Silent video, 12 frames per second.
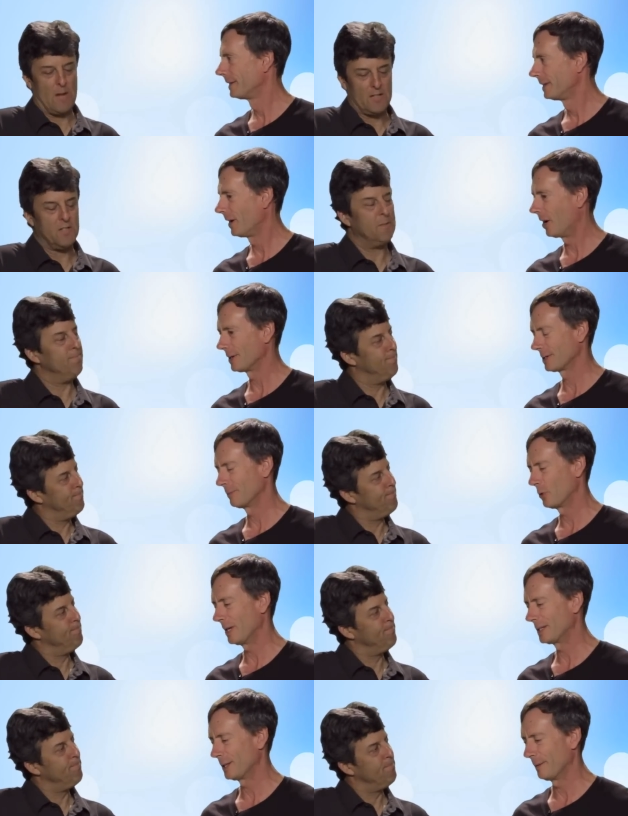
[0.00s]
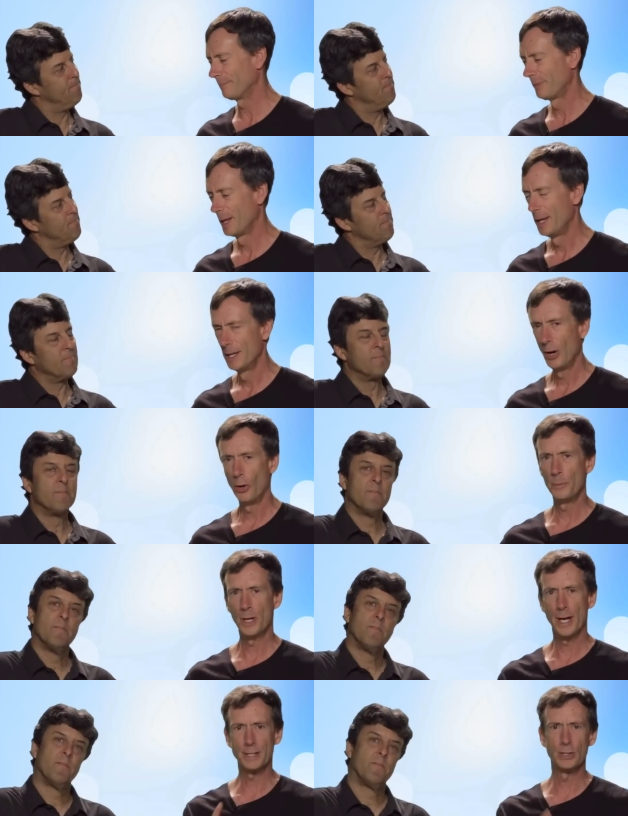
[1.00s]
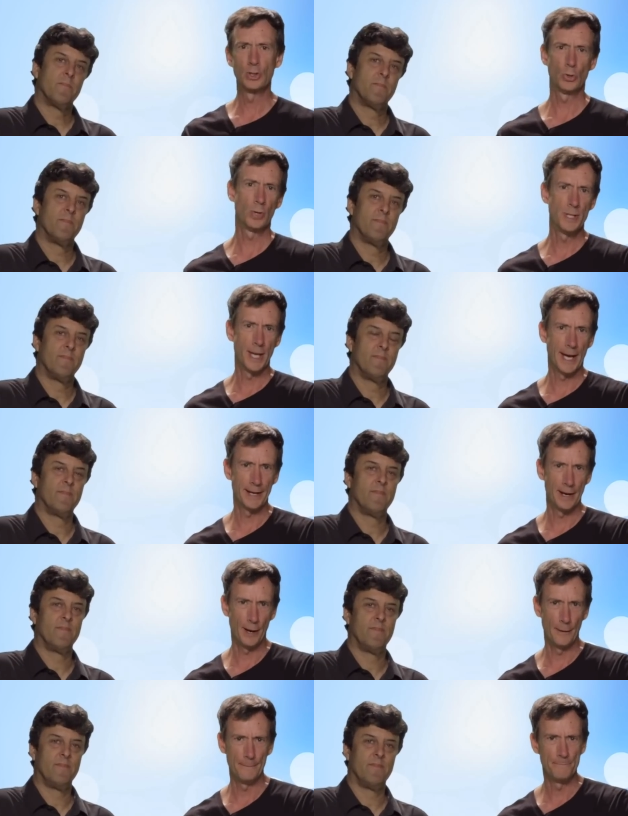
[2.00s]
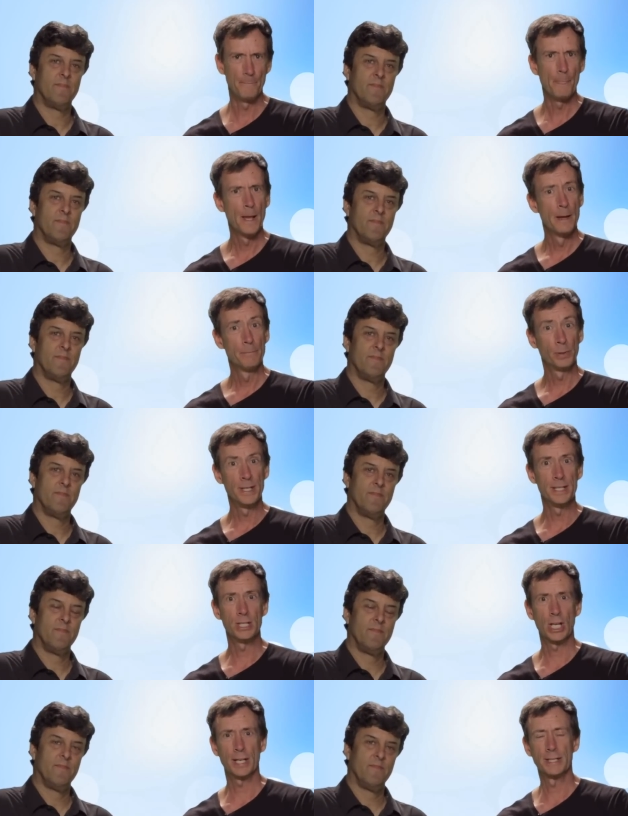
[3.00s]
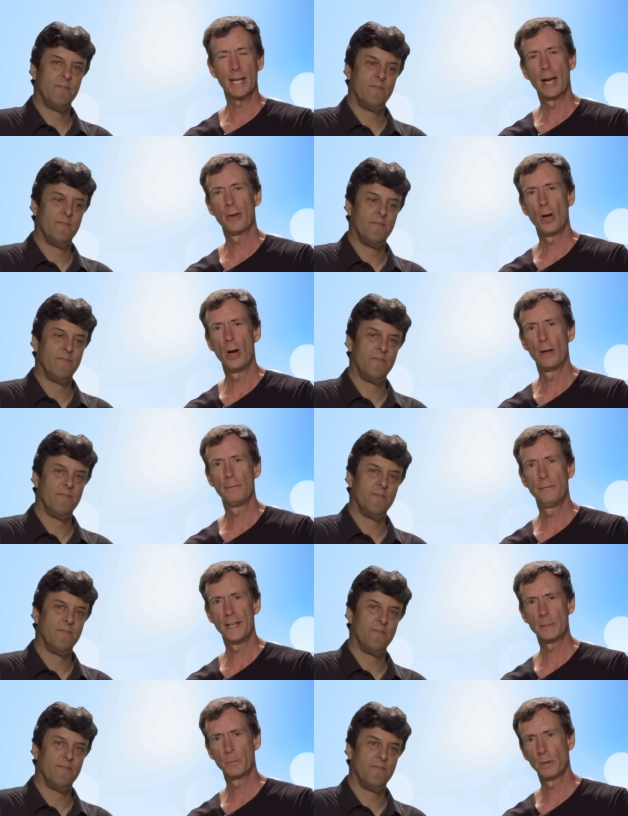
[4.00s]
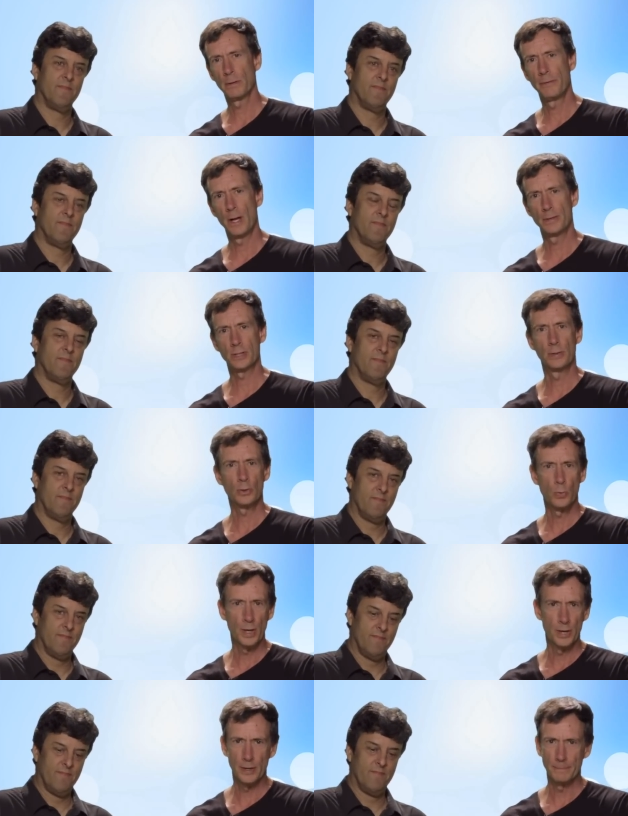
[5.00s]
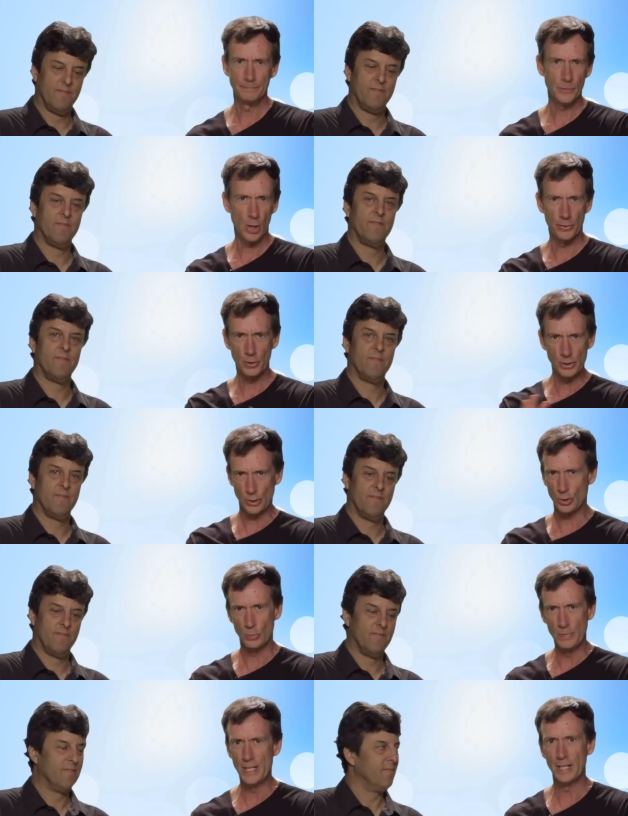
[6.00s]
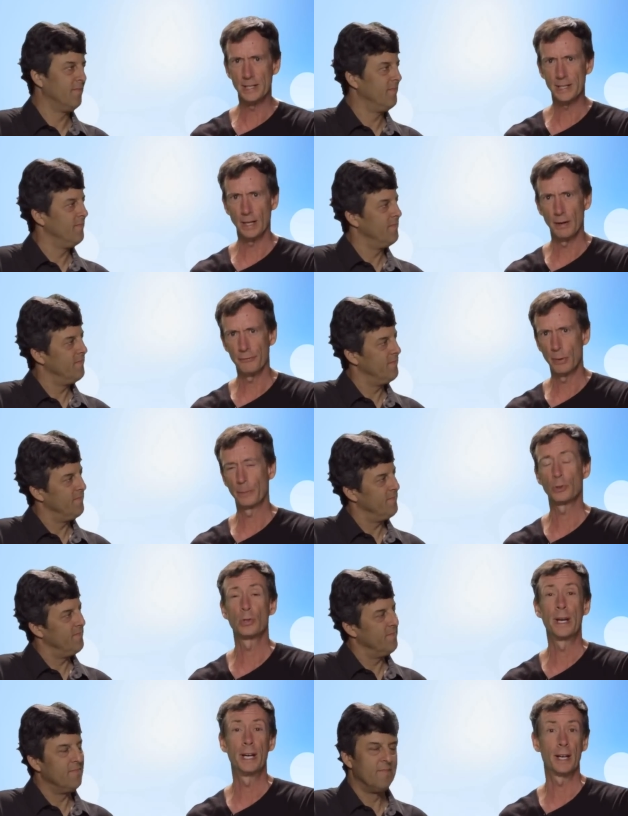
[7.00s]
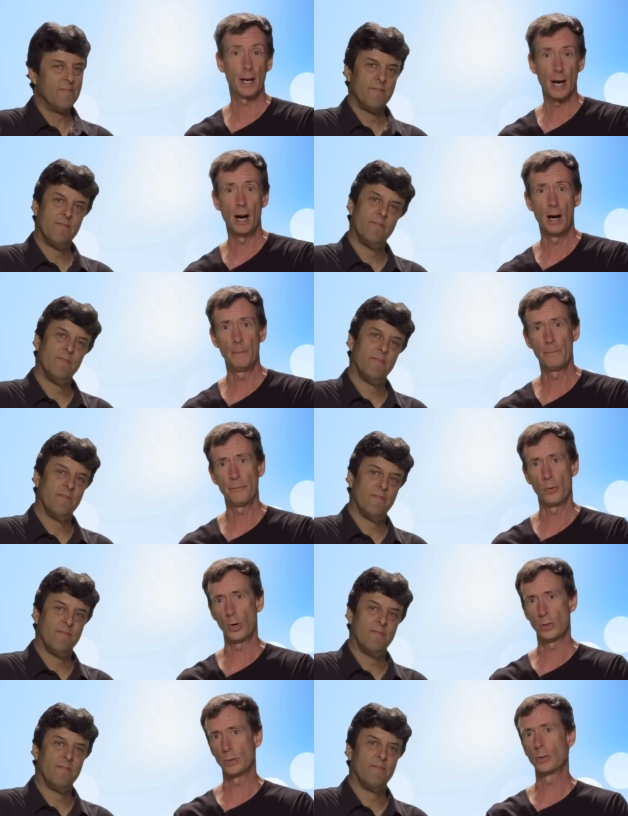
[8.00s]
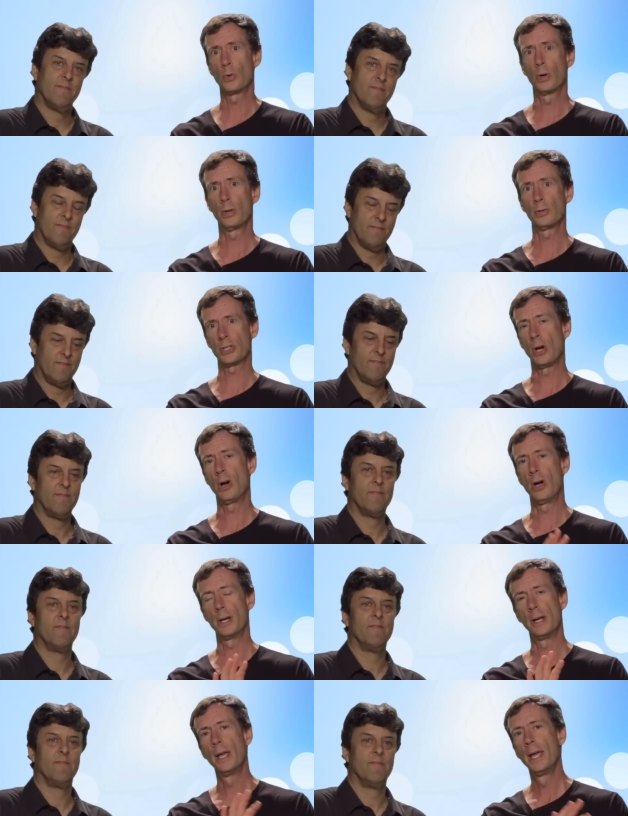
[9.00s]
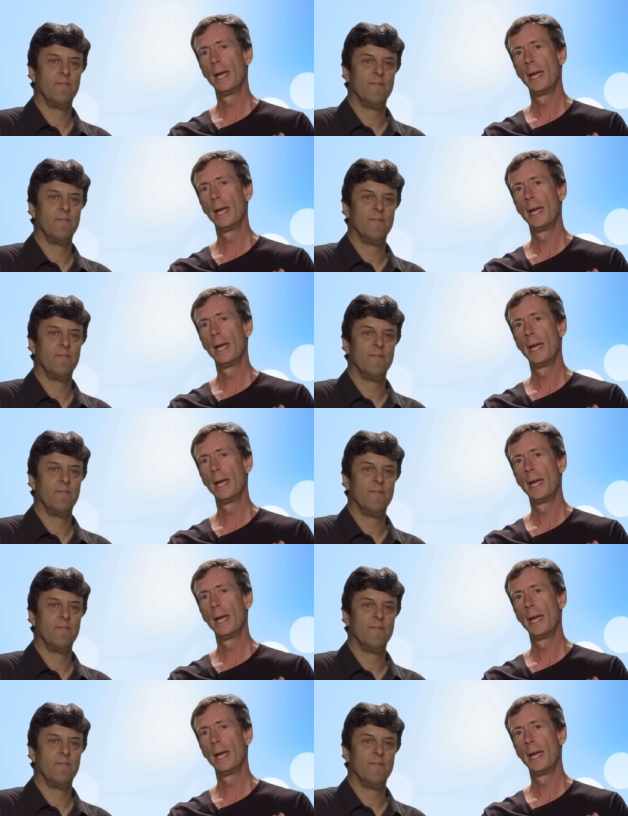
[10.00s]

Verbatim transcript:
Speaker 1: Excellent. Awesome, great tip. Hope you guys enjoyed that. Um, please check us out on Facebook, follow us on Twitter, all the good social media stuff, ripple training dot com for tutorials on